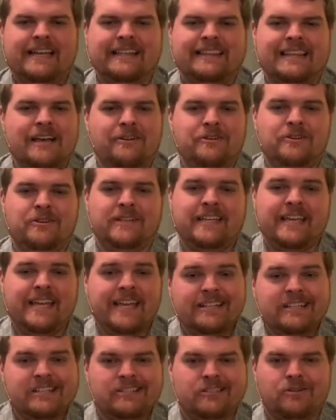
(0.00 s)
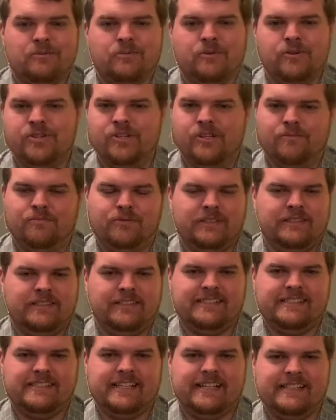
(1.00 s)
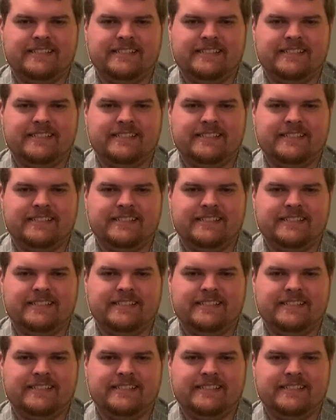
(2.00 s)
Allow your kids to worship with us